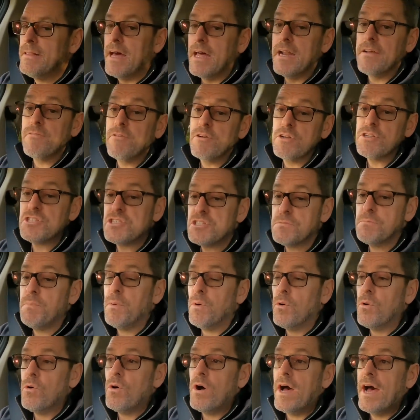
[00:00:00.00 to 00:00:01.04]
and I've got a
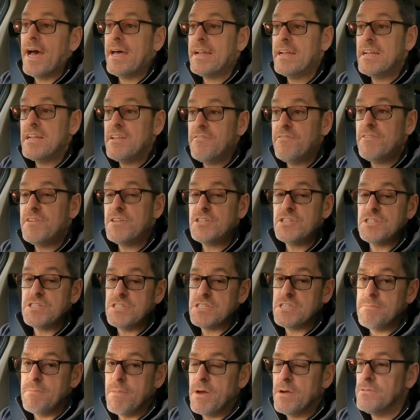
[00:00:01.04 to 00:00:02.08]
Sport and an
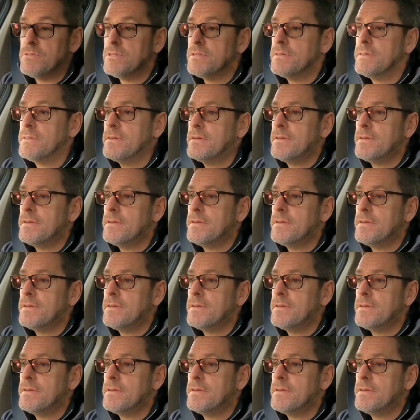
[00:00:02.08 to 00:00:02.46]
Efficiency mode.